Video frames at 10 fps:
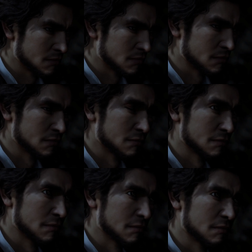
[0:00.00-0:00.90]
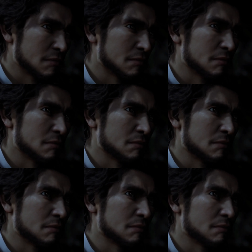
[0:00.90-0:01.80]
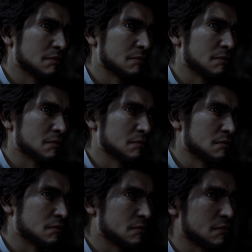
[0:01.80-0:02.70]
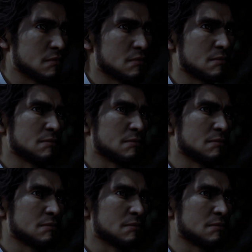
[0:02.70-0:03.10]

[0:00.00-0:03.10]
(silence)